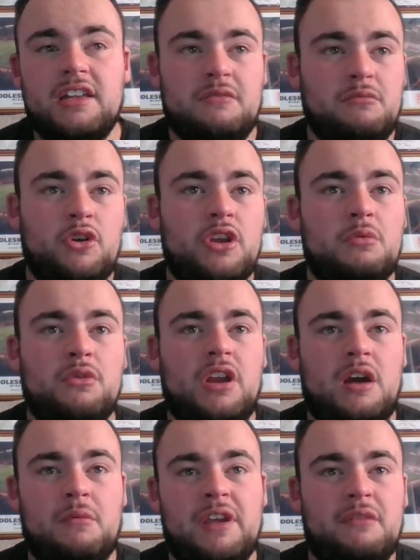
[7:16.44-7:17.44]

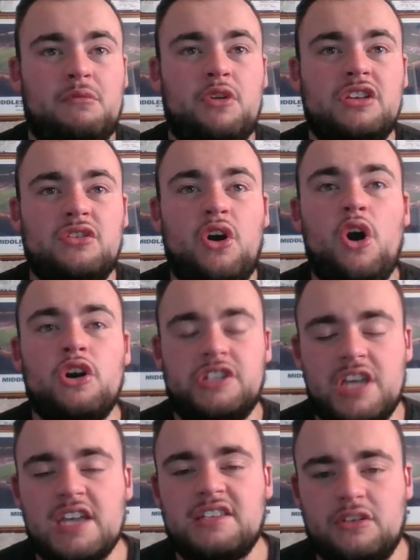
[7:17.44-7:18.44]
money talks,
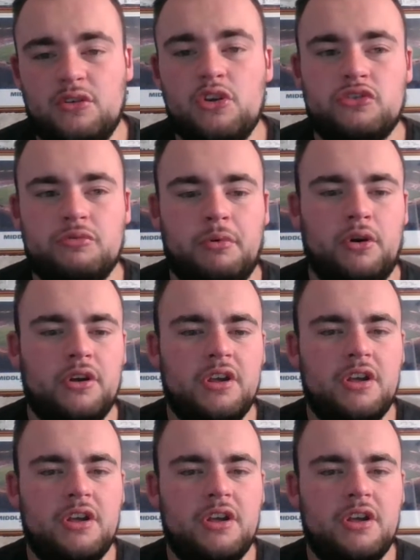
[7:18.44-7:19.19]
yes, it does, but